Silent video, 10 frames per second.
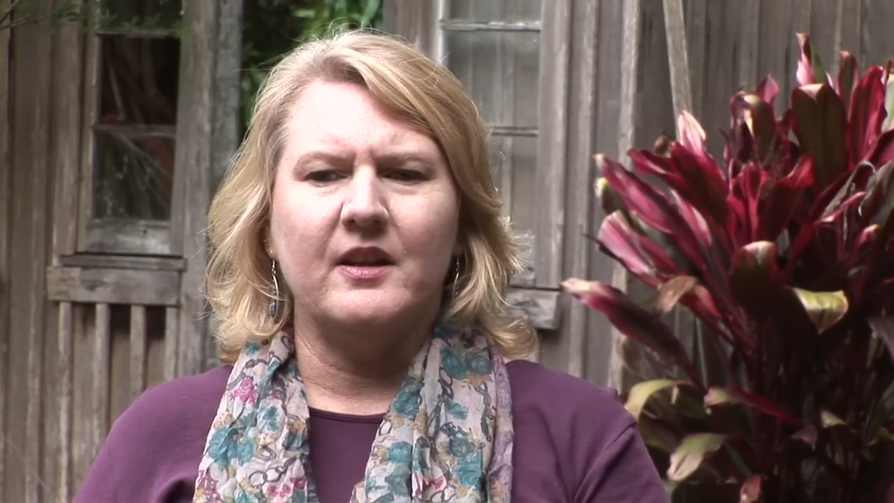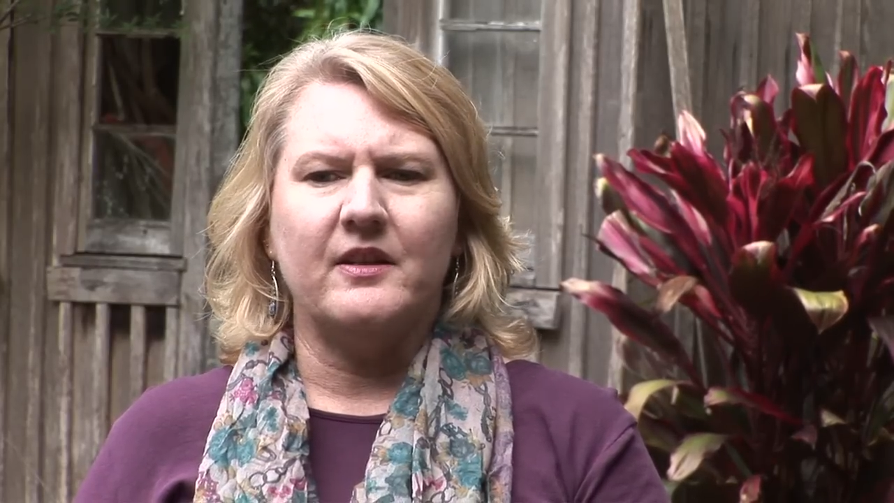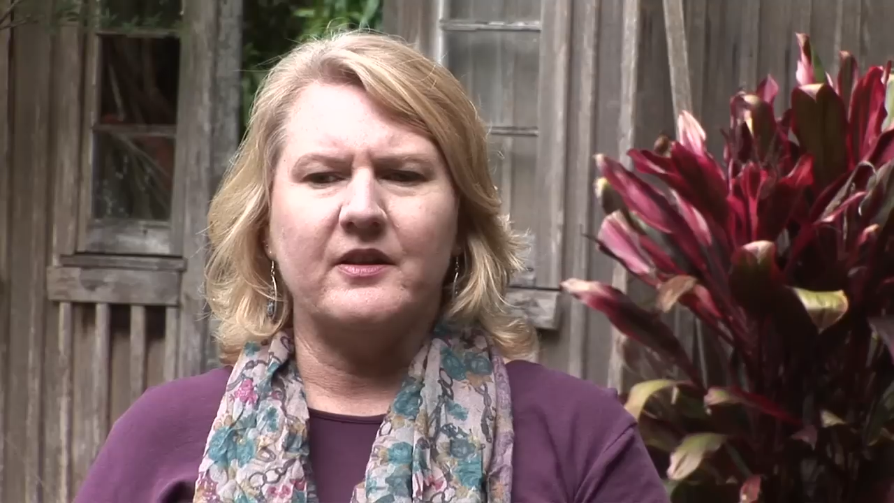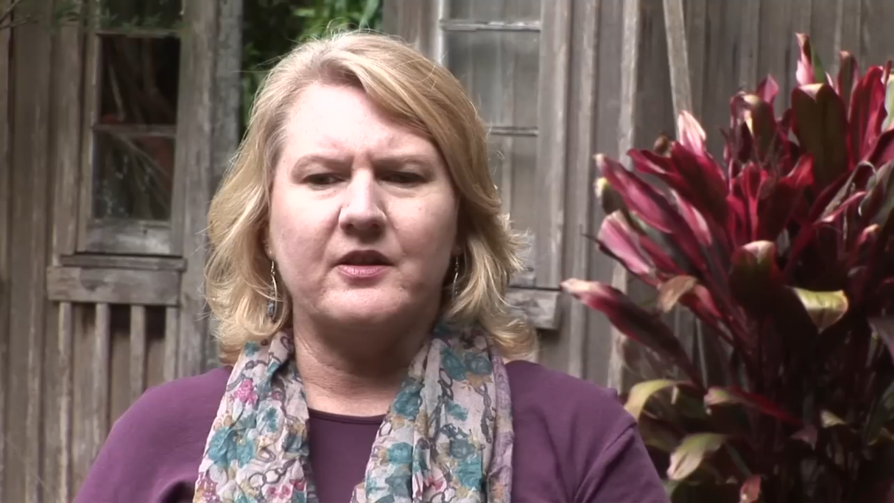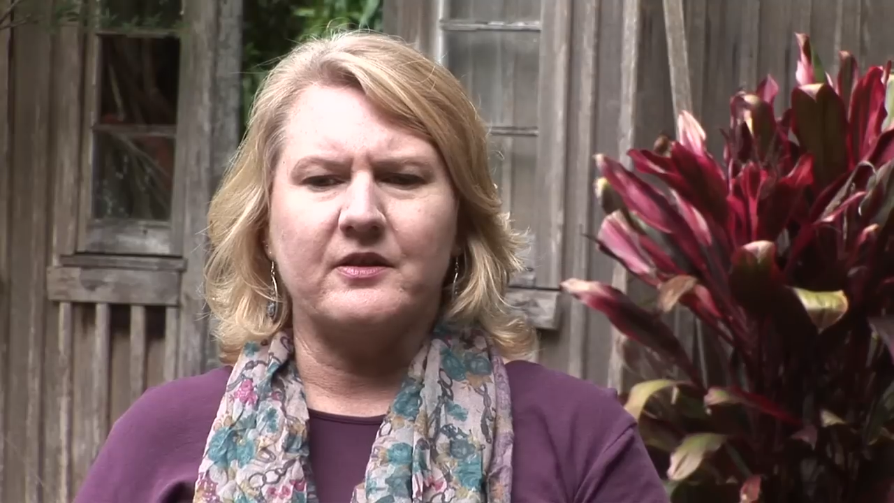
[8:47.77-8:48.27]

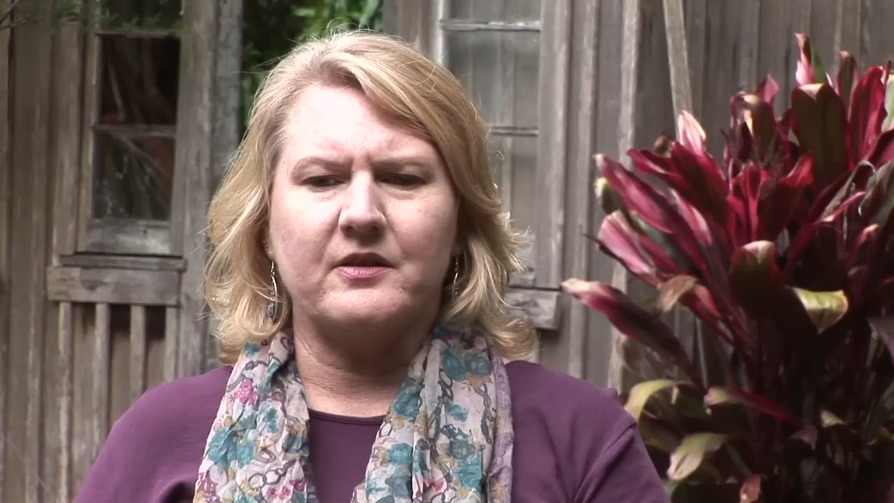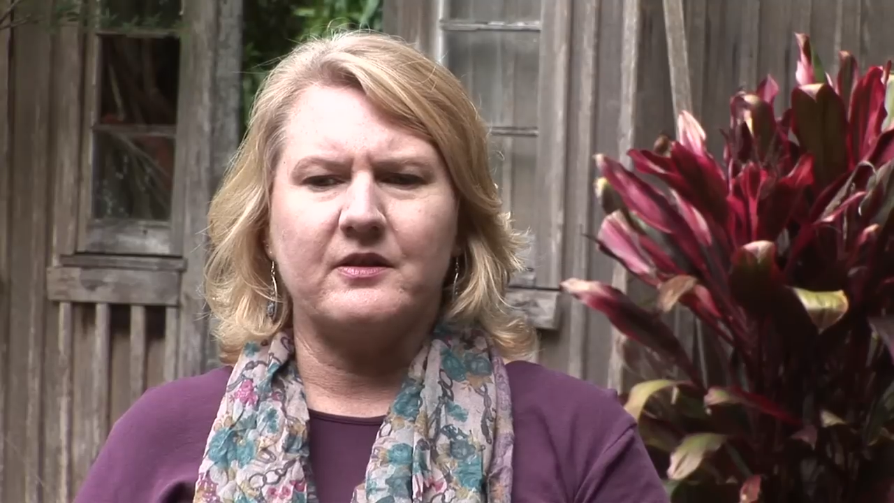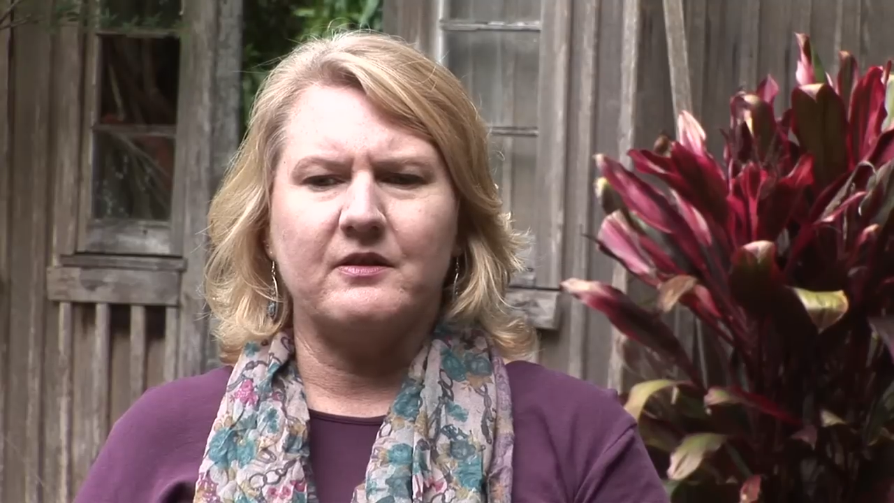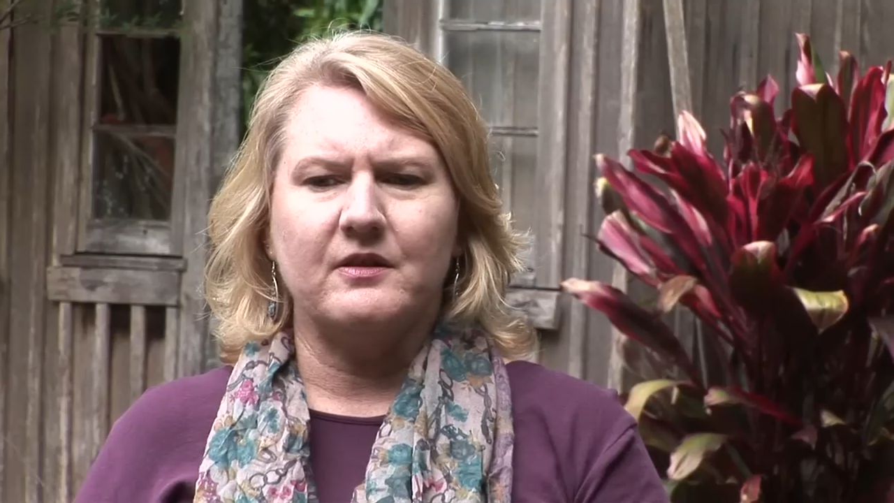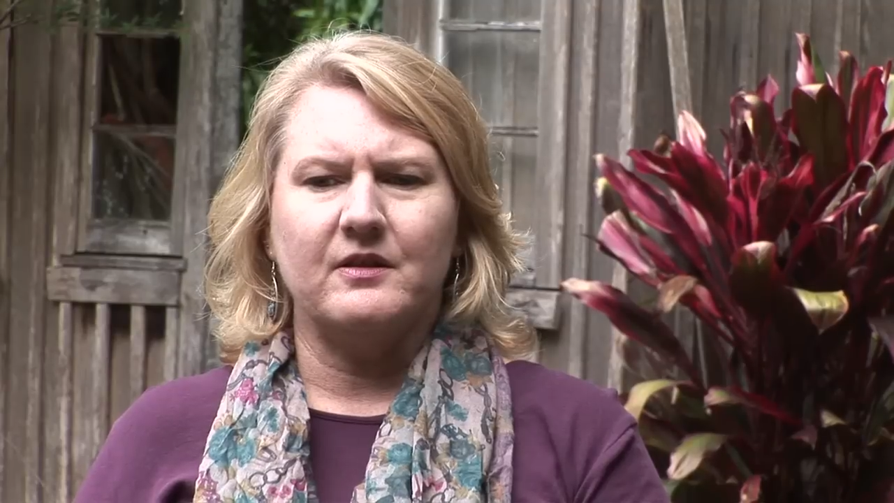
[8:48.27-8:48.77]
They're
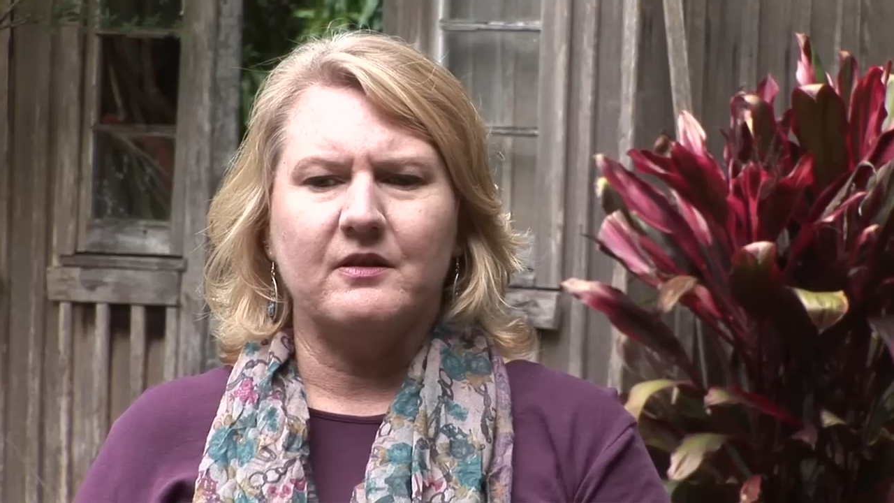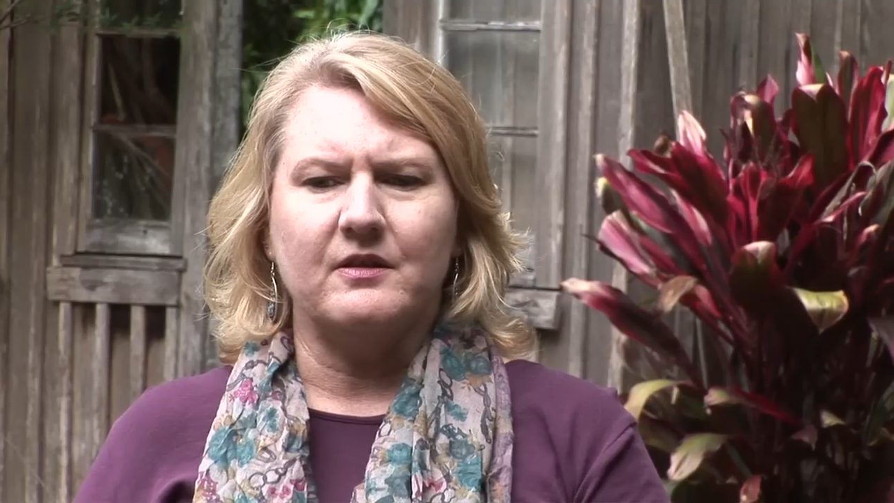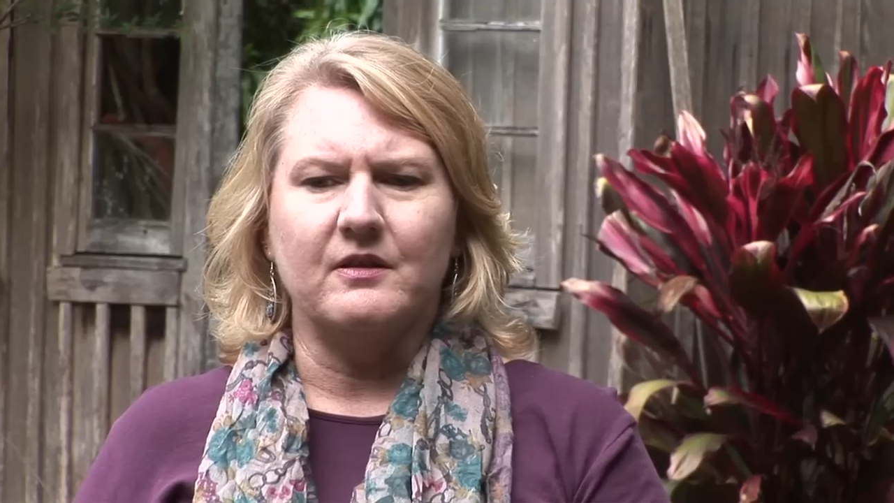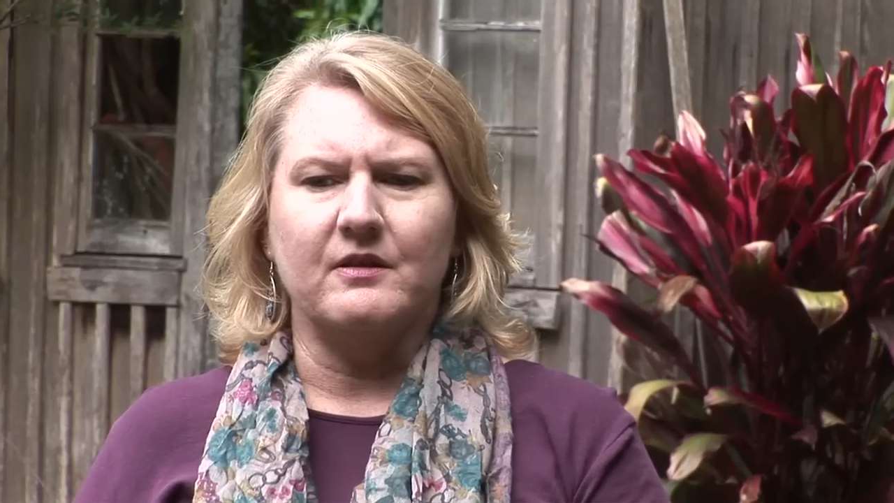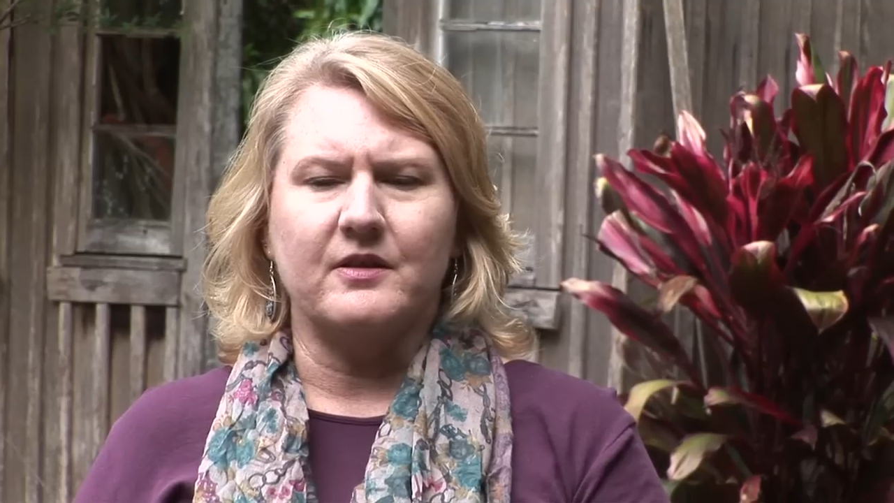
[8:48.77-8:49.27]
just,
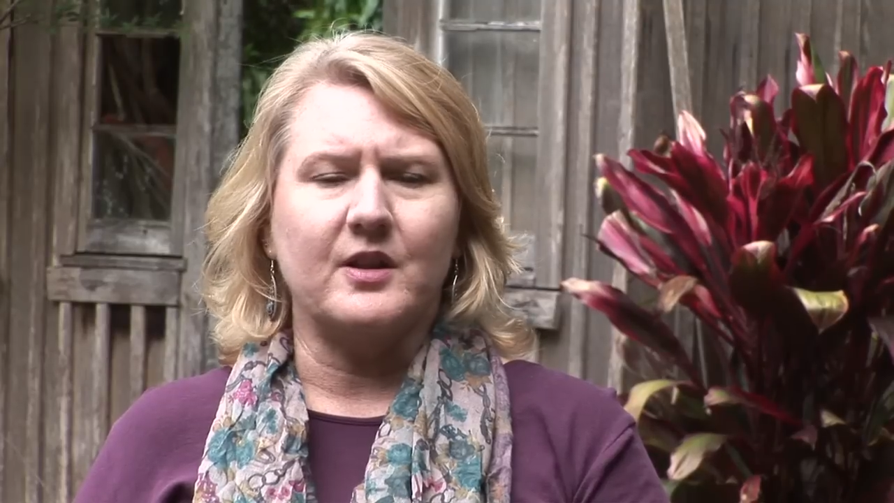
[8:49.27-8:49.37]
the